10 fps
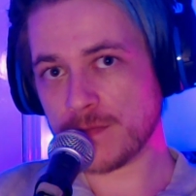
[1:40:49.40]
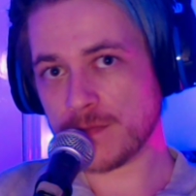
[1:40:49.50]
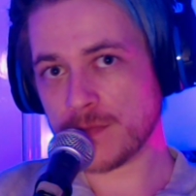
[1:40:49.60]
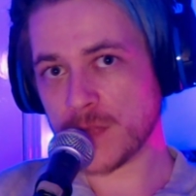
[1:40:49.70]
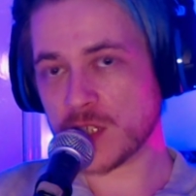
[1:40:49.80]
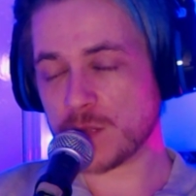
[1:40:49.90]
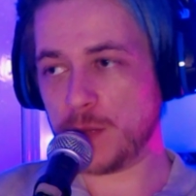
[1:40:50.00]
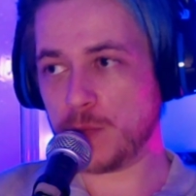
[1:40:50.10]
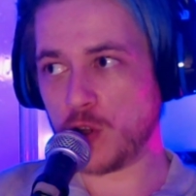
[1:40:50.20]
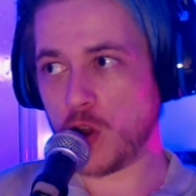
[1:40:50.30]
Because
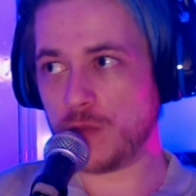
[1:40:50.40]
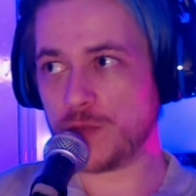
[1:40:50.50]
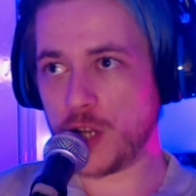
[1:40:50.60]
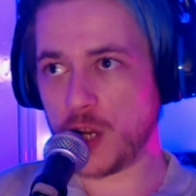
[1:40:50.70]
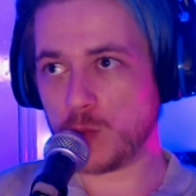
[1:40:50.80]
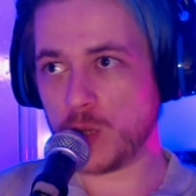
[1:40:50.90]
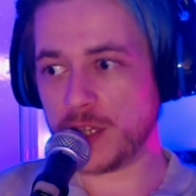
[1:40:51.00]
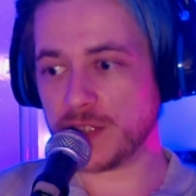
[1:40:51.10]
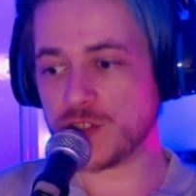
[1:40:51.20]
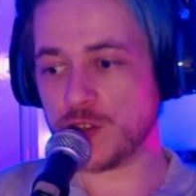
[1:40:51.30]
people are often
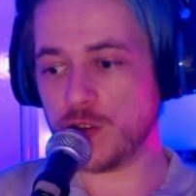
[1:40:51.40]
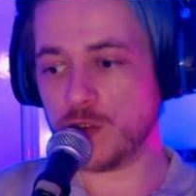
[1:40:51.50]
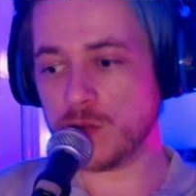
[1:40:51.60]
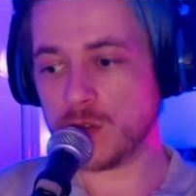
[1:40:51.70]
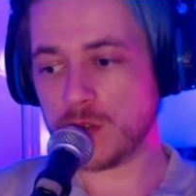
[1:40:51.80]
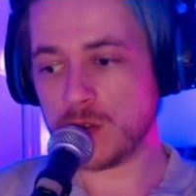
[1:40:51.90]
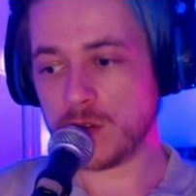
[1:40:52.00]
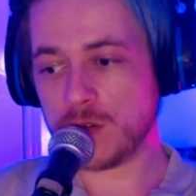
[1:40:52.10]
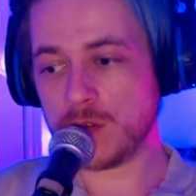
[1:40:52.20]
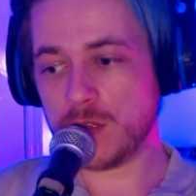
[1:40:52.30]
unwilling to
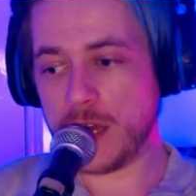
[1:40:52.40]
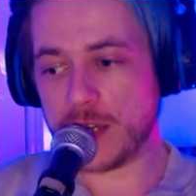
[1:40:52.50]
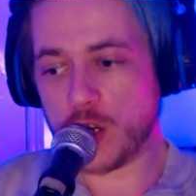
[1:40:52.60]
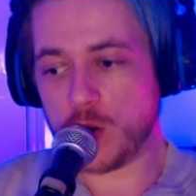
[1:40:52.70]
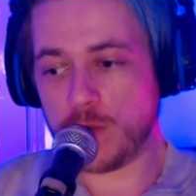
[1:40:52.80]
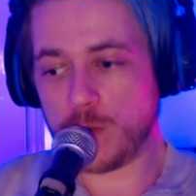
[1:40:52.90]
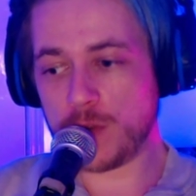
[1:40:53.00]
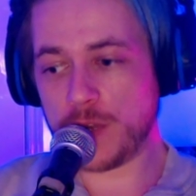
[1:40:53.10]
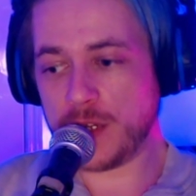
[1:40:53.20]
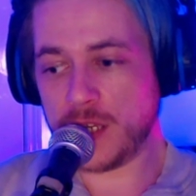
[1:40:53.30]
let go of what
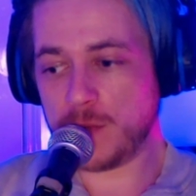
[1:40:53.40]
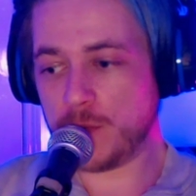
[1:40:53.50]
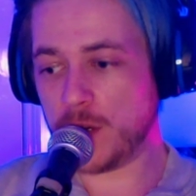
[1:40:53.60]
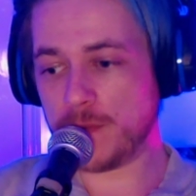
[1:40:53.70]
they need, but